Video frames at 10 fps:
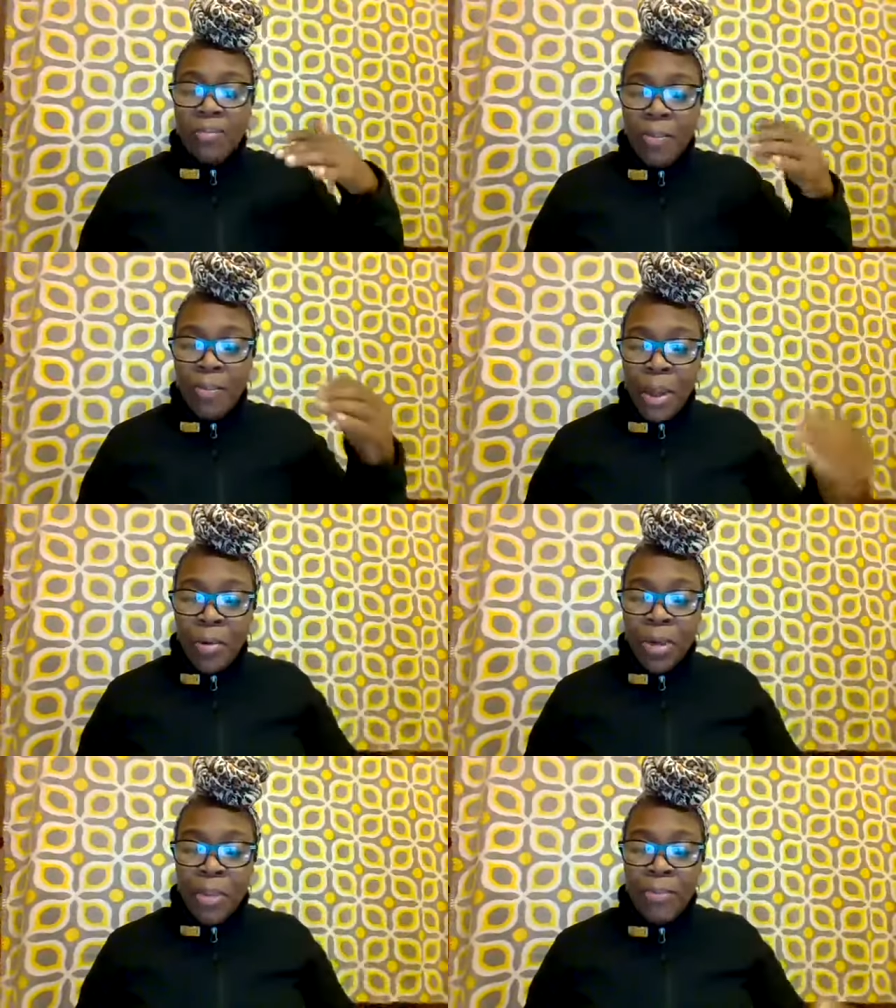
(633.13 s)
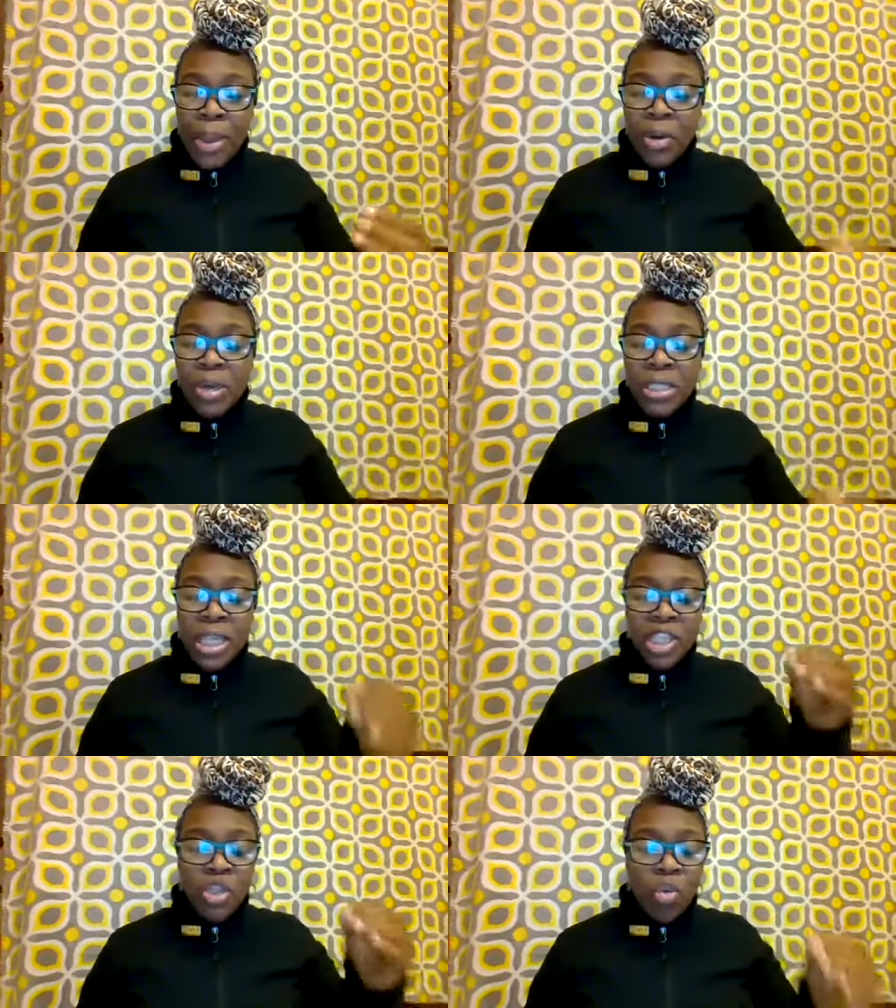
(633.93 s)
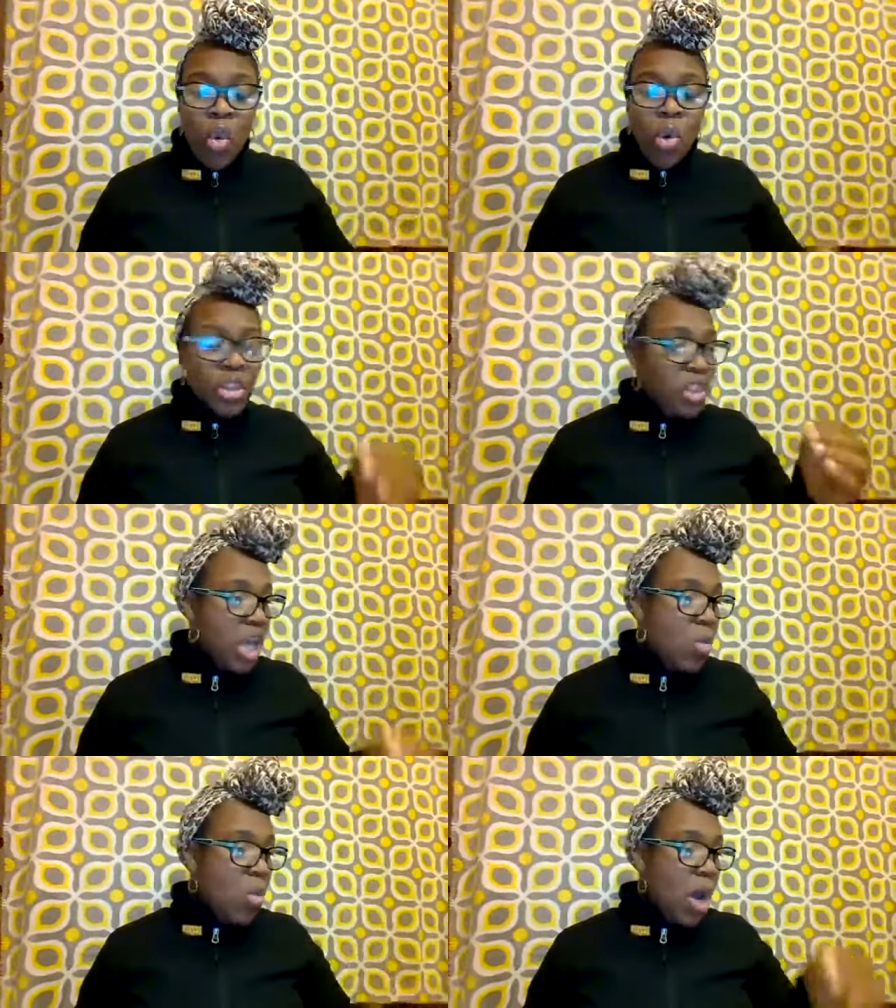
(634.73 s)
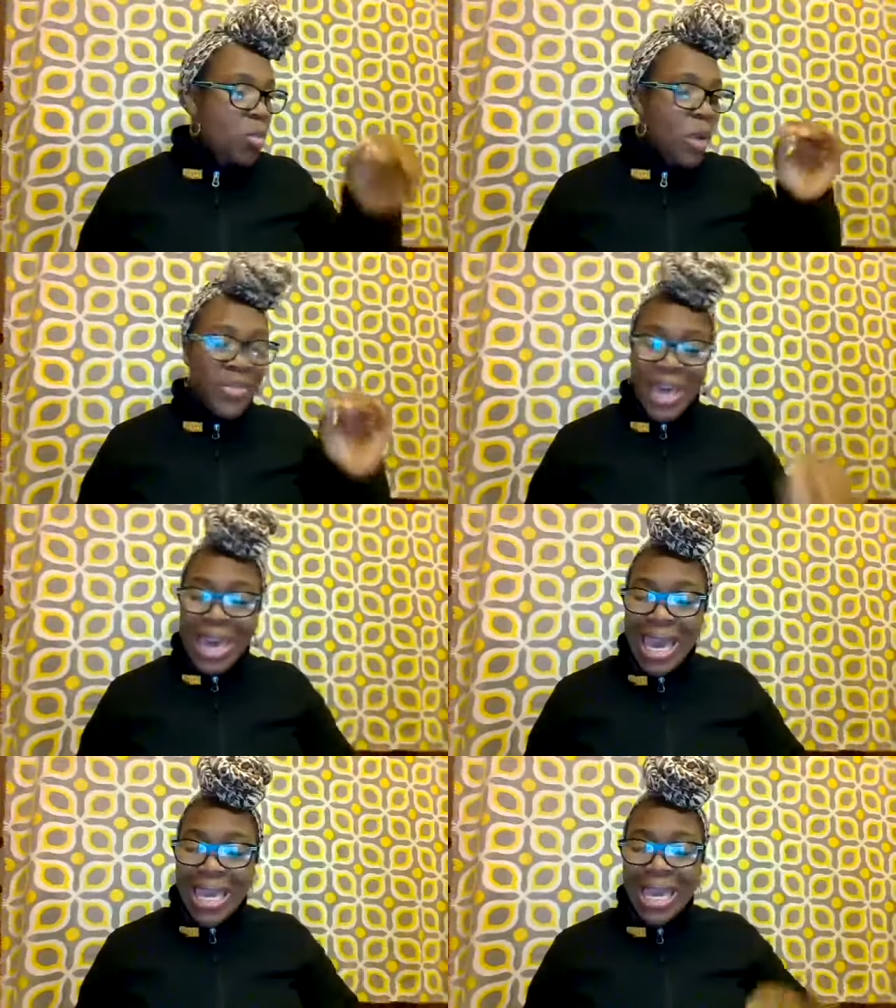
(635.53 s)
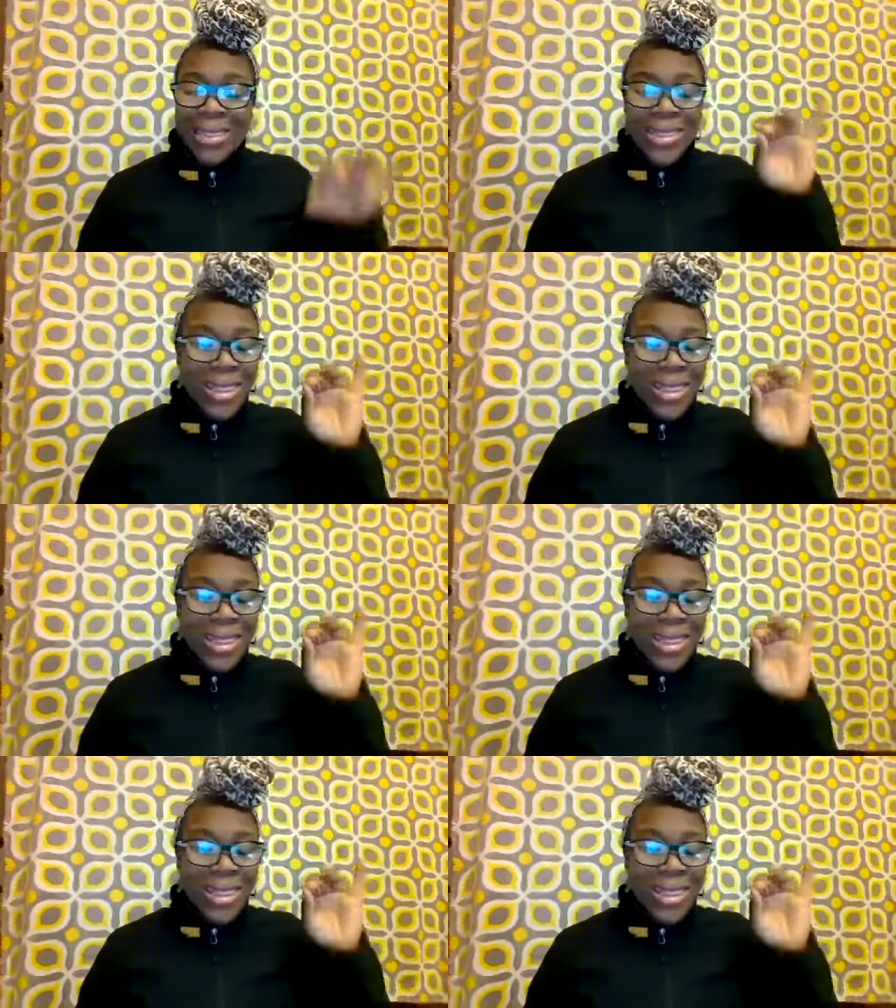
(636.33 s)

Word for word: the bitter bitterness is towards someone within